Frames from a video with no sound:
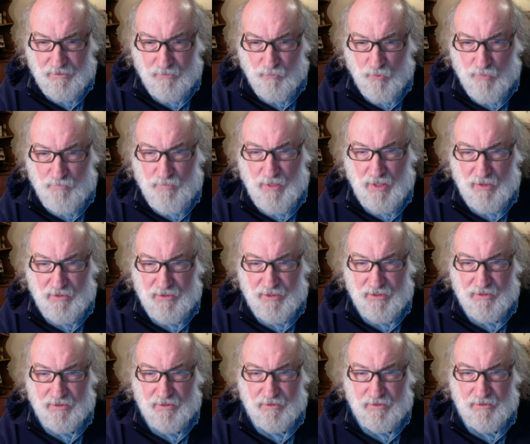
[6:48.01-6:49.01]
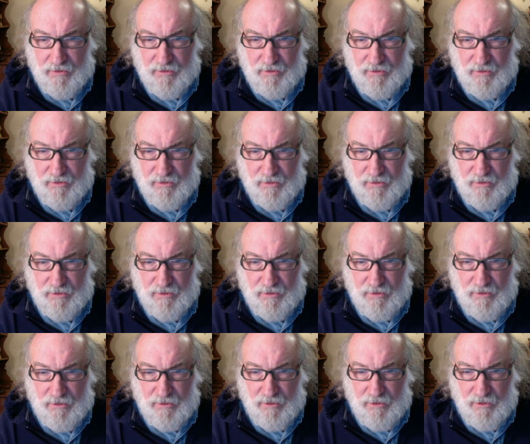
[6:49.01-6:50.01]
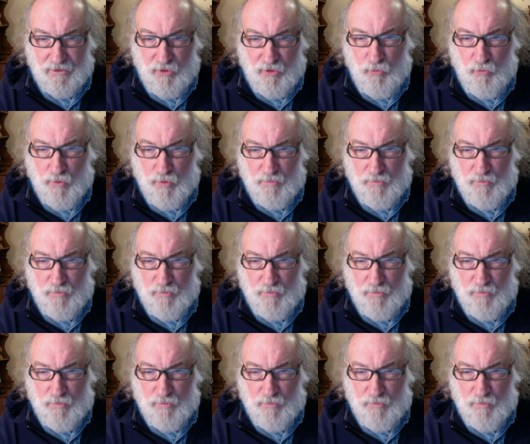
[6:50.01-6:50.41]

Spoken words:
You